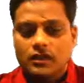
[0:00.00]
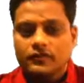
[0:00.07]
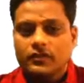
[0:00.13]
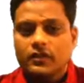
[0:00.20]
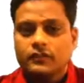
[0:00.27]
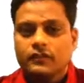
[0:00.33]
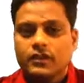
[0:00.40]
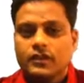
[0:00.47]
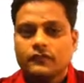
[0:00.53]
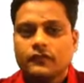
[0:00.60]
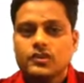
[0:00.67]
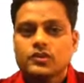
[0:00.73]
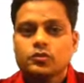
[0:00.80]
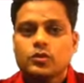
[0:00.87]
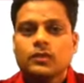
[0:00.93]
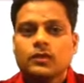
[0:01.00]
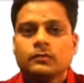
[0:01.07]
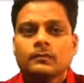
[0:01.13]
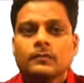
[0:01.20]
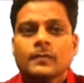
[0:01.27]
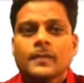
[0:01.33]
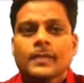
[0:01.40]
with the very first one.
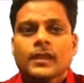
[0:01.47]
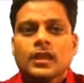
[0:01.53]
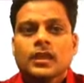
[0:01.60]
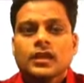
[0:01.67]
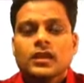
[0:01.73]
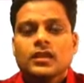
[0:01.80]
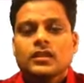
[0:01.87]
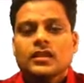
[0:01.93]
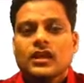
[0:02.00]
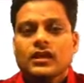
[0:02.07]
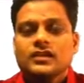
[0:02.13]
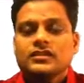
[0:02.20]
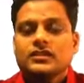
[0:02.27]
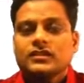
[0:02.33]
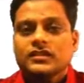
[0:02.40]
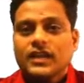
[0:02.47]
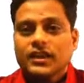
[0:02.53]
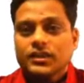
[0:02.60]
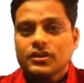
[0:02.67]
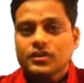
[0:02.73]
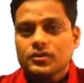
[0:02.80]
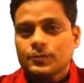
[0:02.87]
There is a
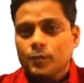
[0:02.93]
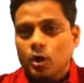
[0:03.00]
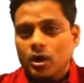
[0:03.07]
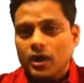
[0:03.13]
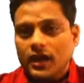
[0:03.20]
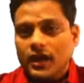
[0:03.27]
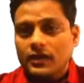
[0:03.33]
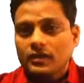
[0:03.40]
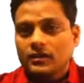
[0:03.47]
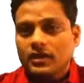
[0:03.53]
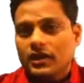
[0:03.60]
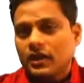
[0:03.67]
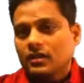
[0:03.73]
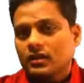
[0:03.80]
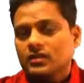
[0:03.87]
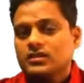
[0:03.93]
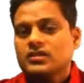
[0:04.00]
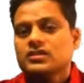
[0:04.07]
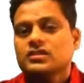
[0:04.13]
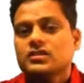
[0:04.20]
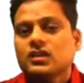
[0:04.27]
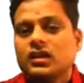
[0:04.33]
textbook entry. This
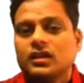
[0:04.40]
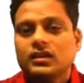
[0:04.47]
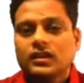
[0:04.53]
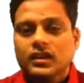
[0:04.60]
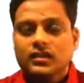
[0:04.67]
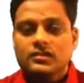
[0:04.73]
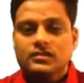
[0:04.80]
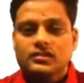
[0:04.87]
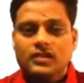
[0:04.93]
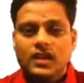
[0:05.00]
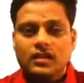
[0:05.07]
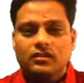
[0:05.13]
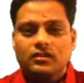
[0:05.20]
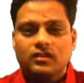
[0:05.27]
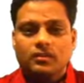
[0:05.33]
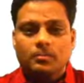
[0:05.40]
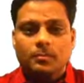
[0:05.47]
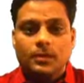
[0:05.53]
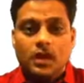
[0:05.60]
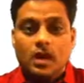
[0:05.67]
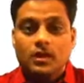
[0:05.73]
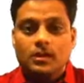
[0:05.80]
is 10th standard
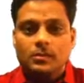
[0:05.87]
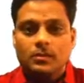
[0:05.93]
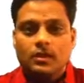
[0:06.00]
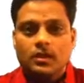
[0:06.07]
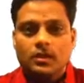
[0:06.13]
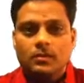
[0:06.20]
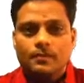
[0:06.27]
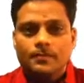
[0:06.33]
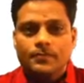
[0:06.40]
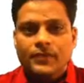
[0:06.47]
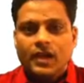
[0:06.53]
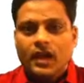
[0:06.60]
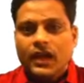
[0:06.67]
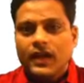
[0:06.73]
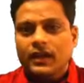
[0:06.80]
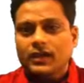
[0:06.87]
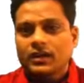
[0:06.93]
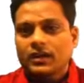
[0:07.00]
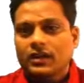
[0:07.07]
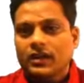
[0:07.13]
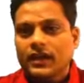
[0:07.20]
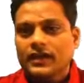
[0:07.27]
Marathi medium, and
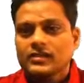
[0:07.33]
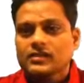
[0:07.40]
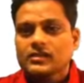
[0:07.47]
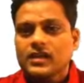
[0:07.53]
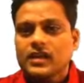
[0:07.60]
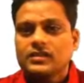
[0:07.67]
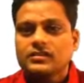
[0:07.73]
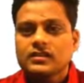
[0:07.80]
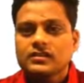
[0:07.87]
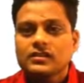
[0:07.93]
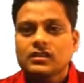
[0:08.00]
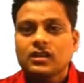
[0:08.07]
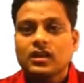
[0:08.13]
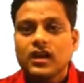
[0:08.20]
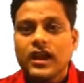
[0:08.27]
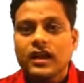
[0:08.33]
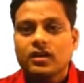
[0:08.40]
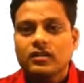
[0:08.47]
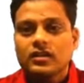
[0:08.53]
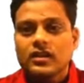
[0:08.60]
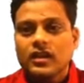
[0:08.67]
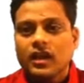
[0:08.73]
the exercises correct
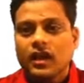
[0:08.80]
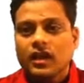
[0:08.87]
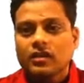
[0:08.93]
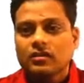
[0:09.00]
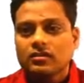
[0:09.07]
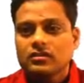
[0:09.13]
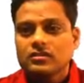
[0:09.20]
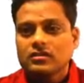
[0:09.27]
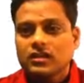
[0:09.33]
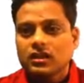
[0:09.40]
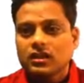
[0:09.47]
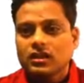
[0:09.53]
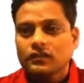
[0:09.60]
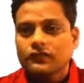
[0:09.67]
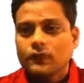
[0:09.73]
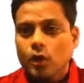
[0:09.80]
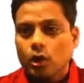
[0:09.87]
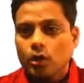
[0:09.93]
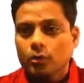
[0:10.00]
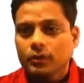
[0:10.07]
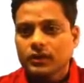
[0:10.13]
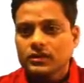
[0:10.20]
the errors in the following